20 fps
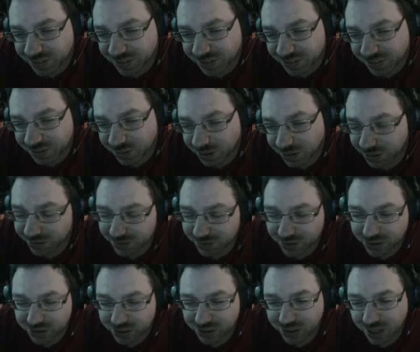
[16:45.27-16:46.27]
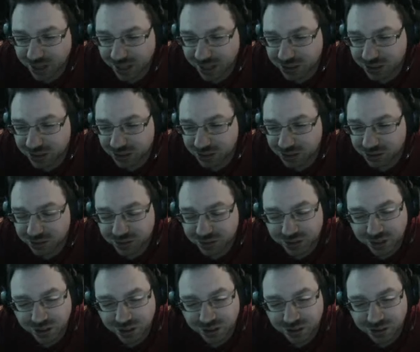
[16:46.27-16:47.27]
Well, you still got 2,
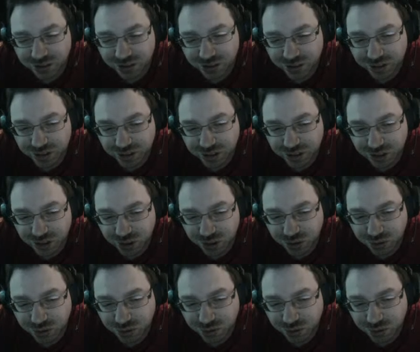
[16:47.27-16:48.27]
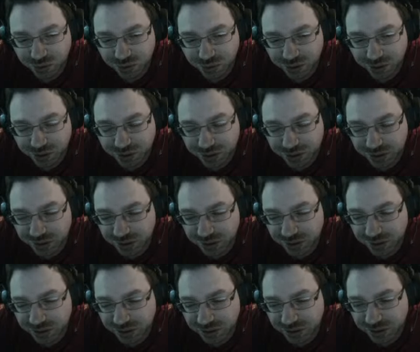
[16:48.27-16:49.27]
so
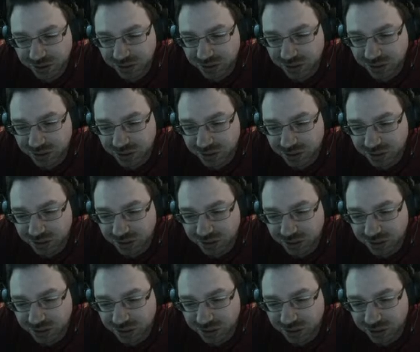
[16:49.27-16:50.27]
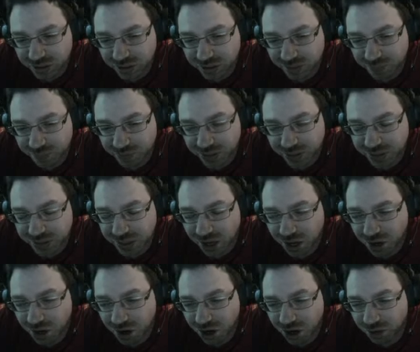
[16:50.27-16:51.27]
you it's
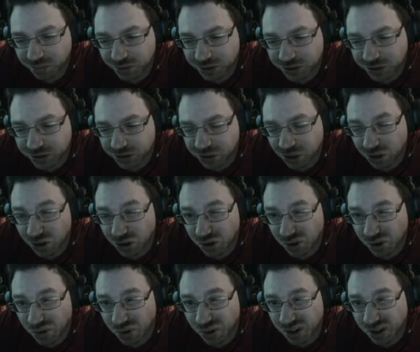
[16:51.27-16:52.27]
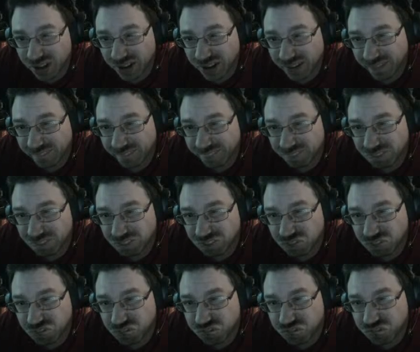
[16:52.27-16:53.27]
unarmed,
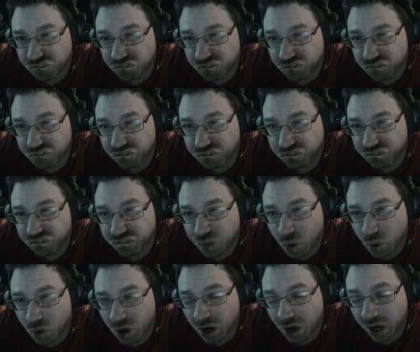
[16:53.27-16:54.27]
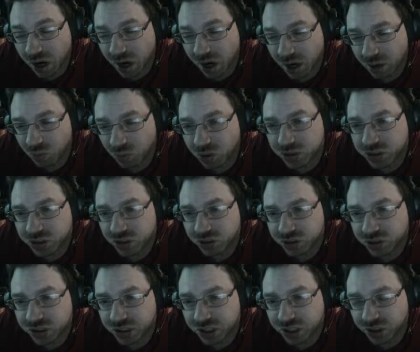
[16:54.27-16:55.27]
so 4. What's your
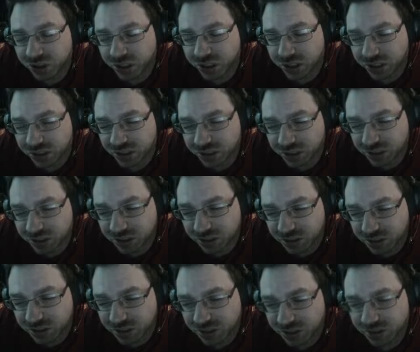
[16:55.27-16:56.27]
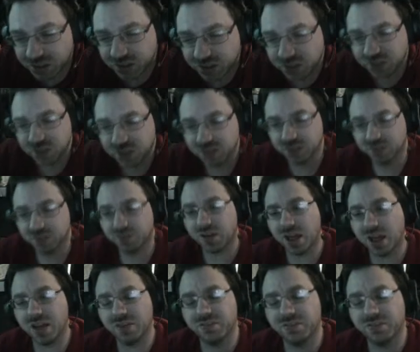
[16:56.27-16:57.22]
security? 5.